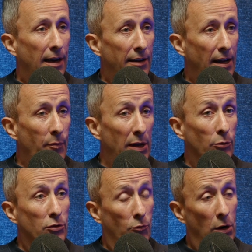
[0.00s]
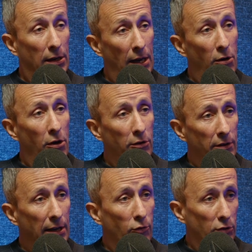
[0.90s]
and then be able to work out how they're
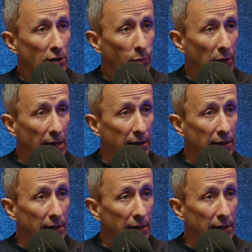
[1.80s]
then going to apply